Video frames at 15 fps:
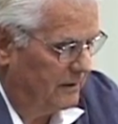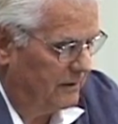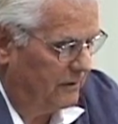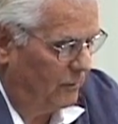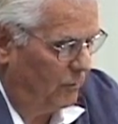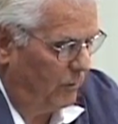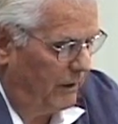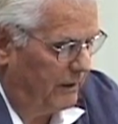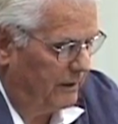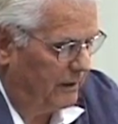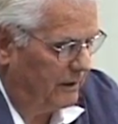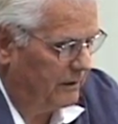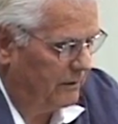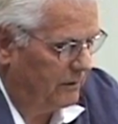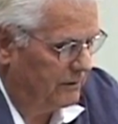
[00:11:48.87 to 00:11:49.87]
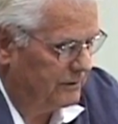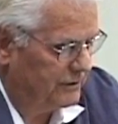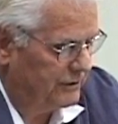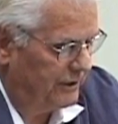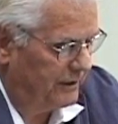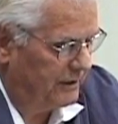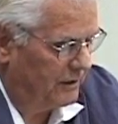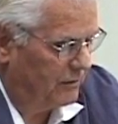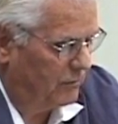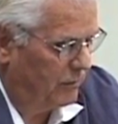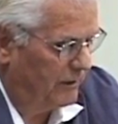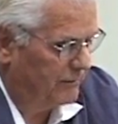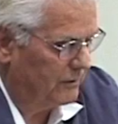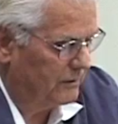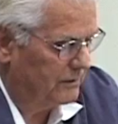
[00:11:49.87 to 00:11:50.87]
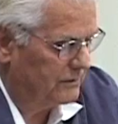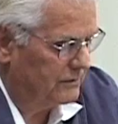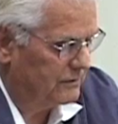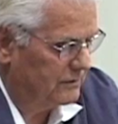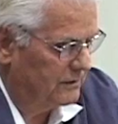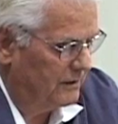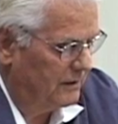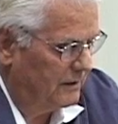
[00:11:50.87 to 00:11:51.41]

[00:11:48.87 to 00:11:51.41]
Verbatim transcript: The wen on her cheek quivers